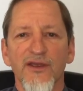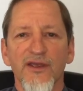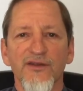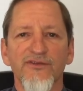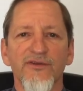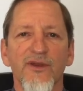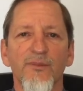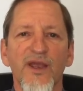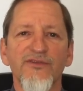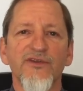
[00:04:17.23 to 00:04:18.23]
It's
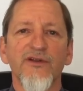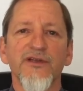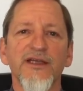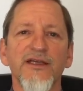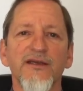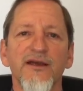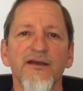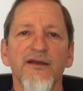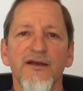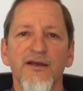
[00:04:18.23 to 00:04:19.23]
basically
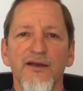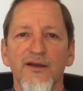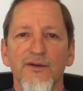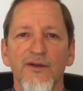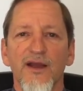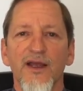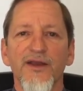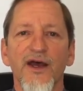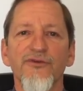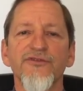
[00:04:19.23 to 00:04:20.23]

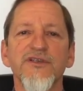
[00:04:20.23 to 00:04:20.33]
enough